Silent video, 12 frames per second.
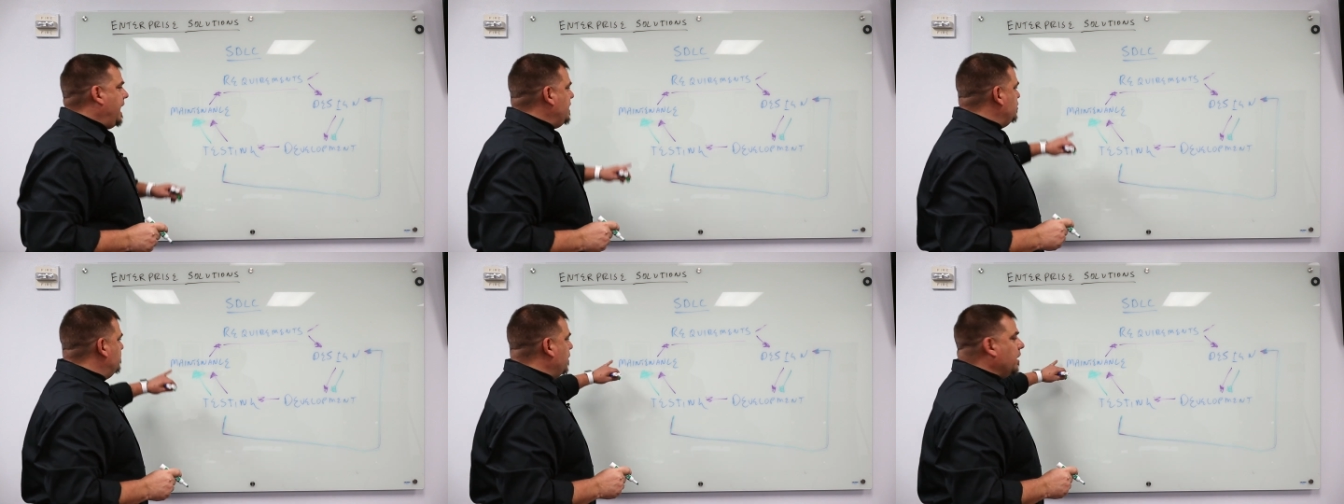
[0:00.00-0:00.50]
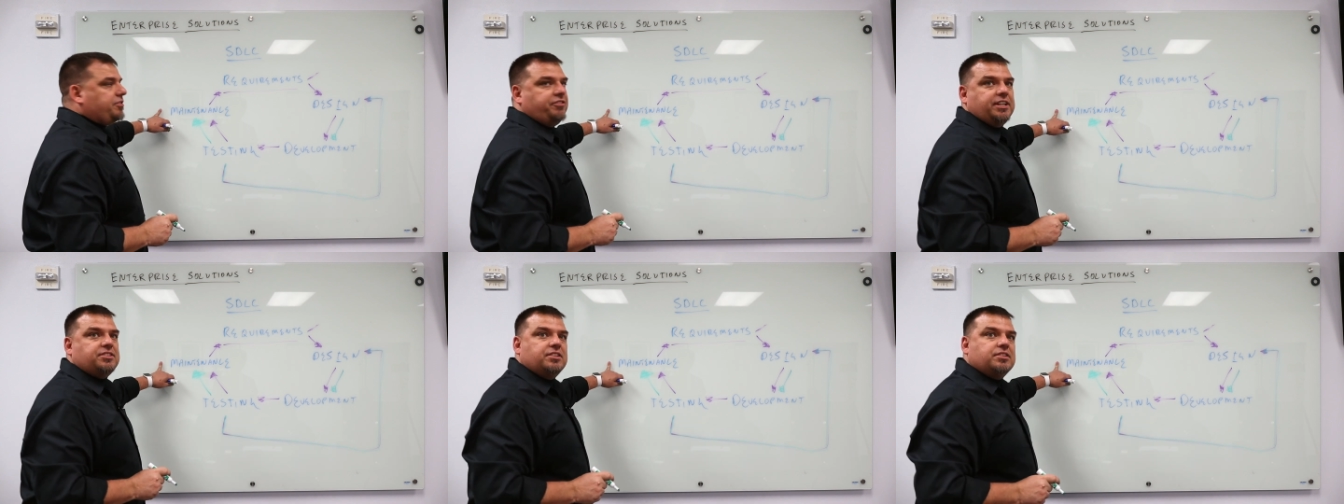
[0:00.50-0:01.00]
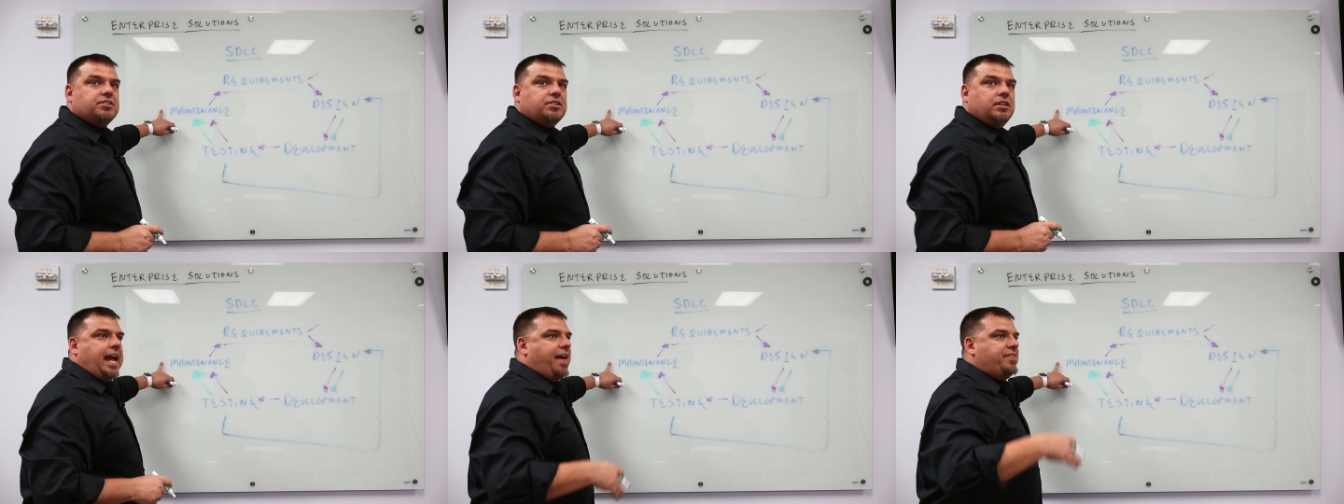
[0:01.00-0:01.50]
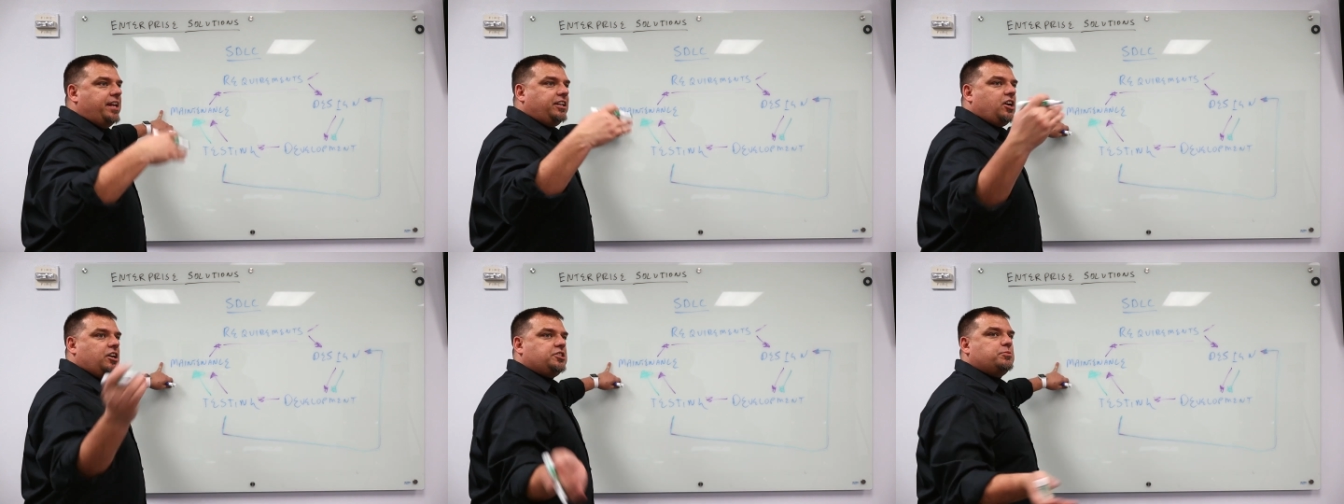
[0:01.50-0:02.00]
And I do bug fixes, and then
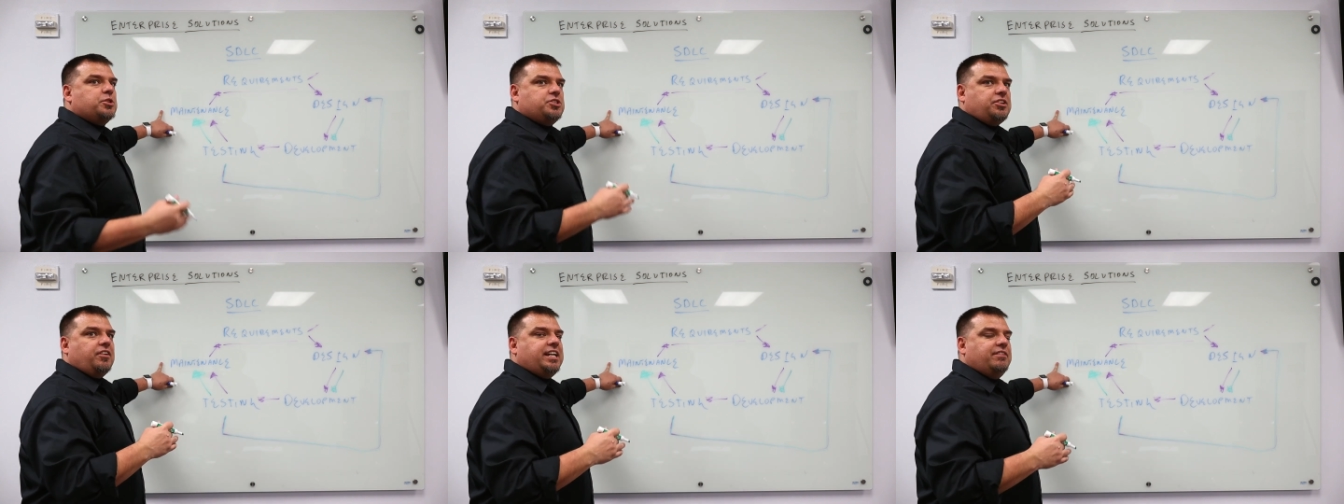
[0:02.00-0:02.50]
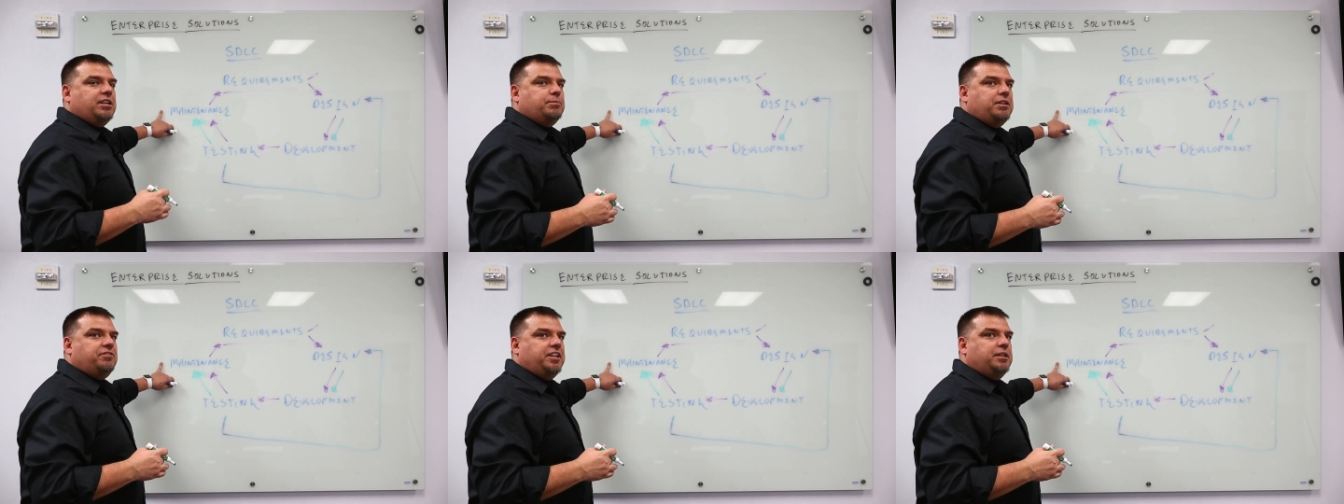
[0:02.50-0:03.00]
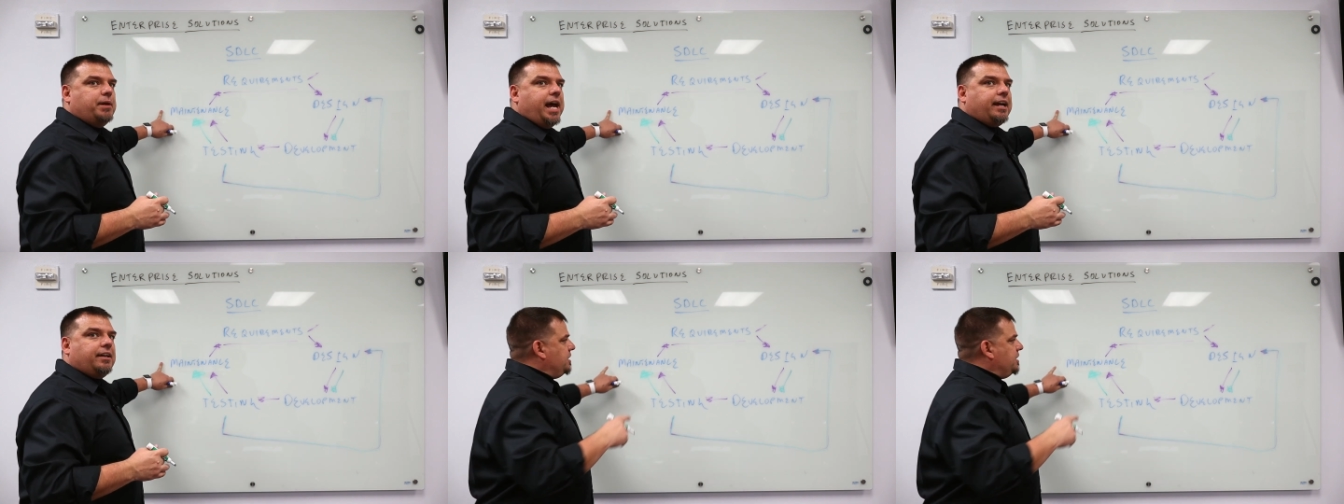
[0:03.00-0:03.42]
customers start giving me feedback.